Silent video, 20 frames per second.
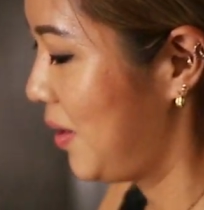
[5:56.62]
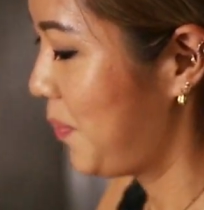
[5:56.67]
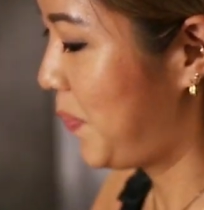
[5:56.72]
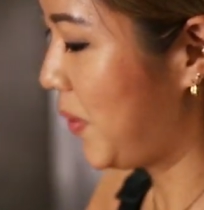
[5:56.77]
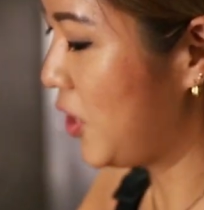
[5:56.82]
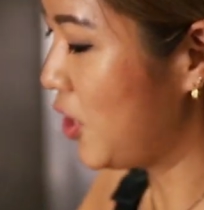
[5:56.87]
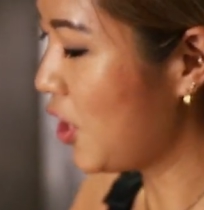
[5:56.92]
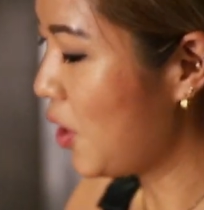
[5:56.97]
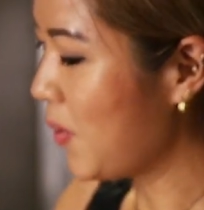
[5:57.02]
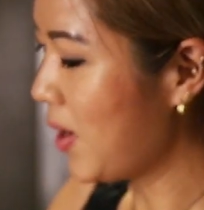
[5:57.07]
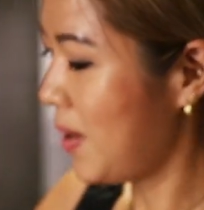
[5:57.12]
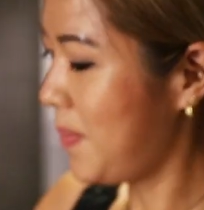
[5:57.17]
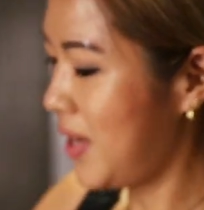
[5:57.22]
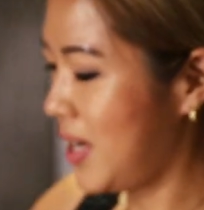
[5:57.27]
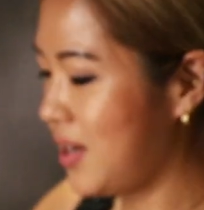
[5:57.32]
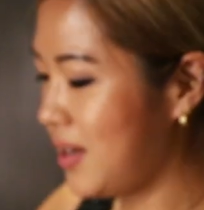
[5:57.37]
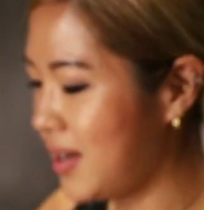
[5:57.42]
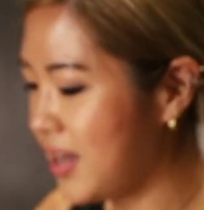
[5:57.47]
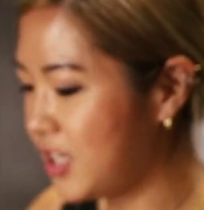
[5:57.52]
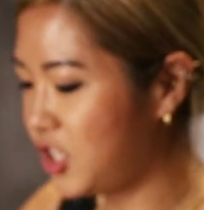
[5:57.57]
But you know what I
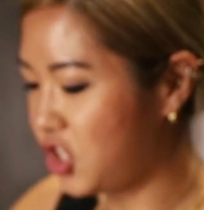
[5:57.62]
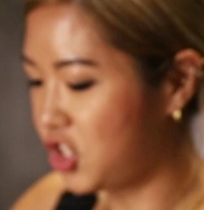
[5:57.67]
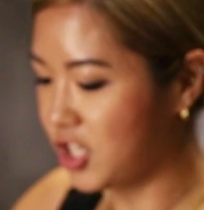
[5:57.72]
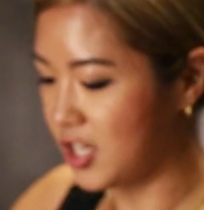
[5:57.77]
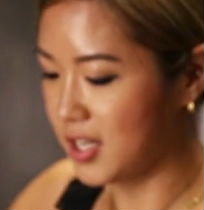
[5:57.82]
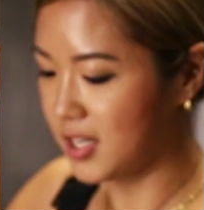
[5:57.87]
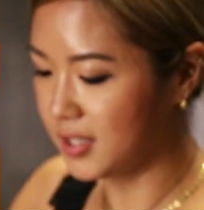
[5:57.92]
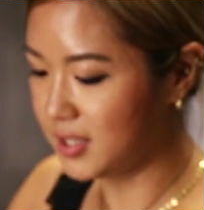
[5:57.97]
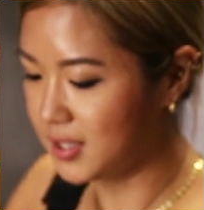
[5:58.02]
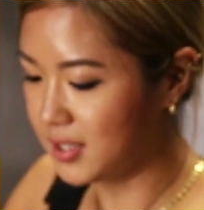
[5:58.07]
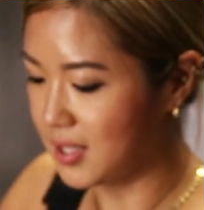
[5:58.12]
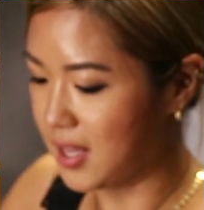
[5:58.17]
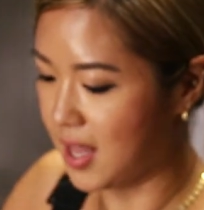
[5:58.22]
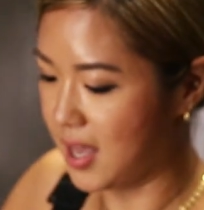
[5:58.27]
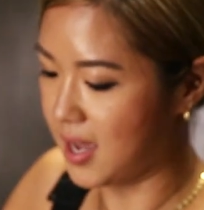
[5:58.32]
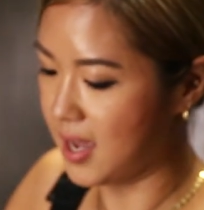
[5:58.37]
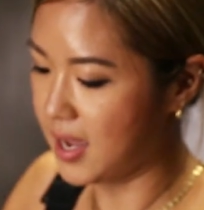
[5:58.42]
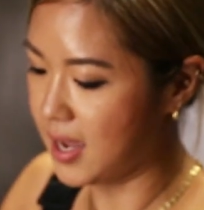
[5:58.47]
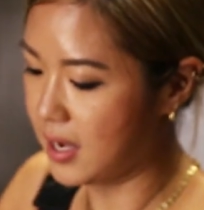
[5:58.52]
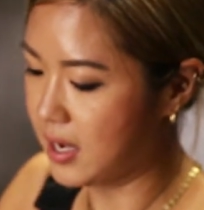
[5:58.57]
mean? It's just
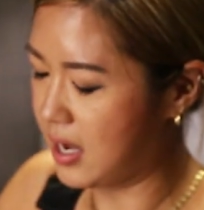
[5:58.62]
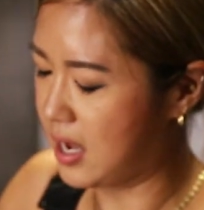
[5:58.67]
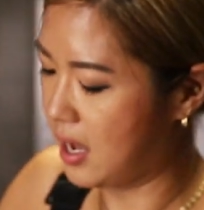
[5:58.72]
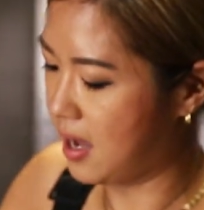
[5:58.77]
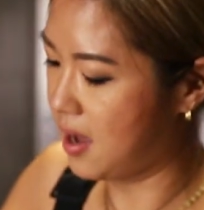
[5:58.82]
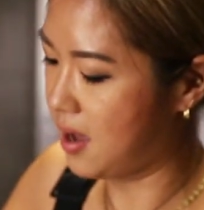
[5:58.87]
like,